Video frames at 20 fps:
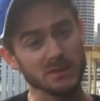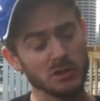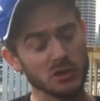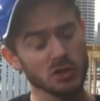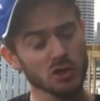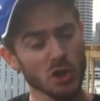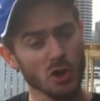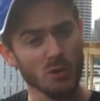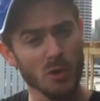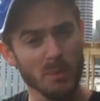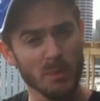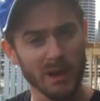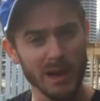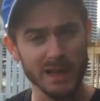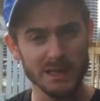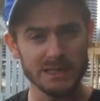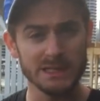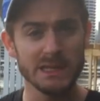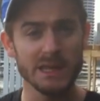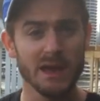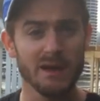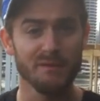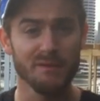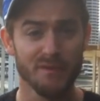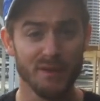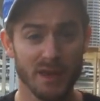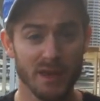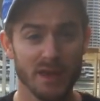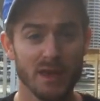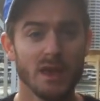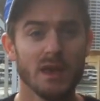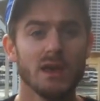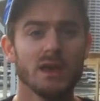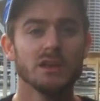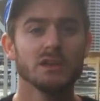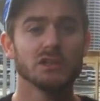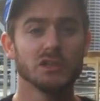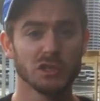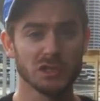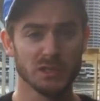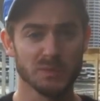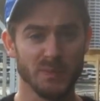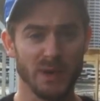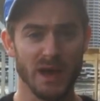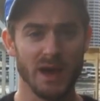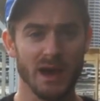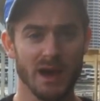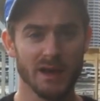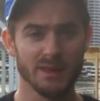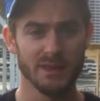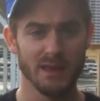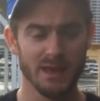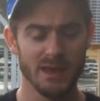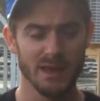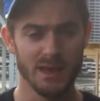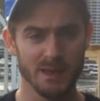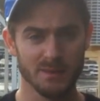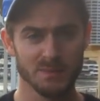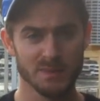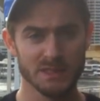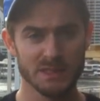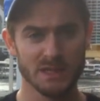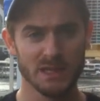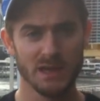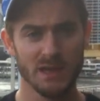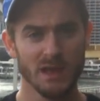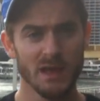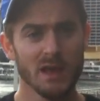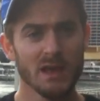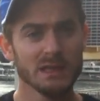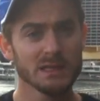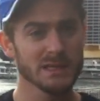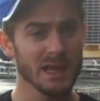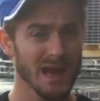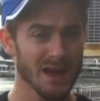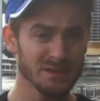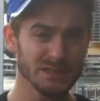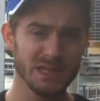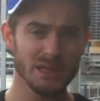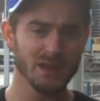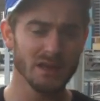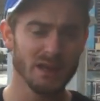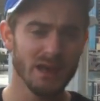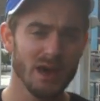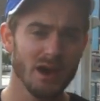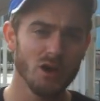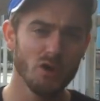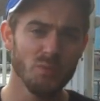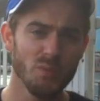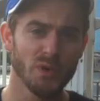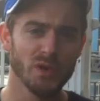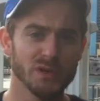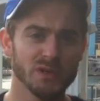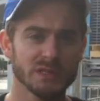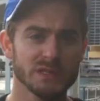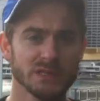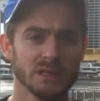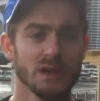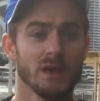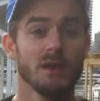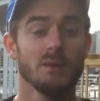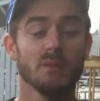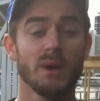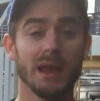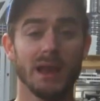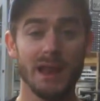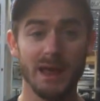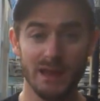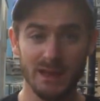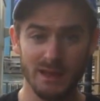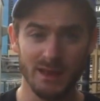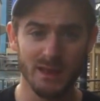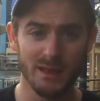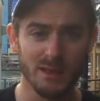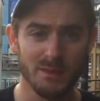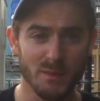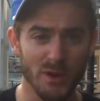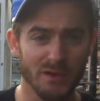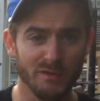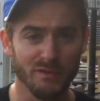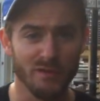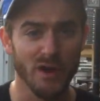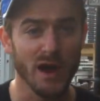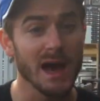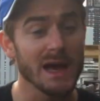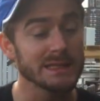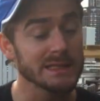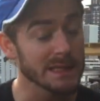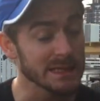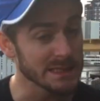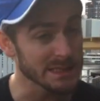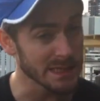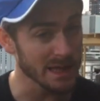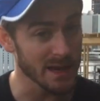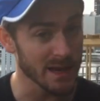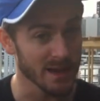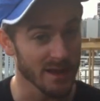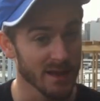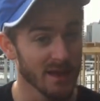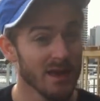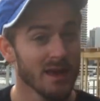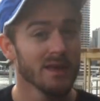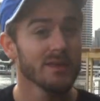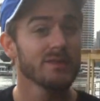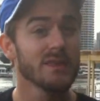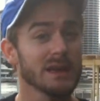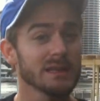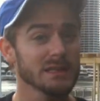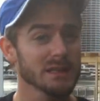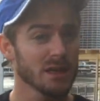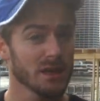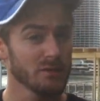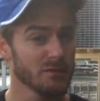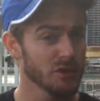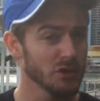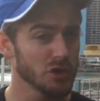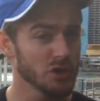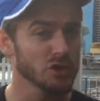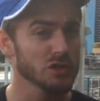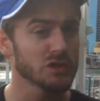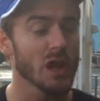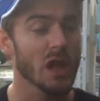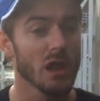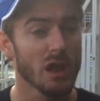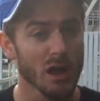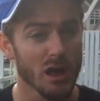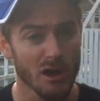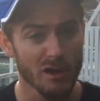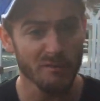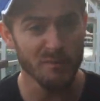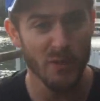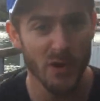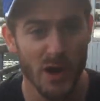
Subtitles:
is to ensure we're planting our feet just behind the hips. So how's that going to help us? By landing in the midfoot, as I say, that's going to reduce a lot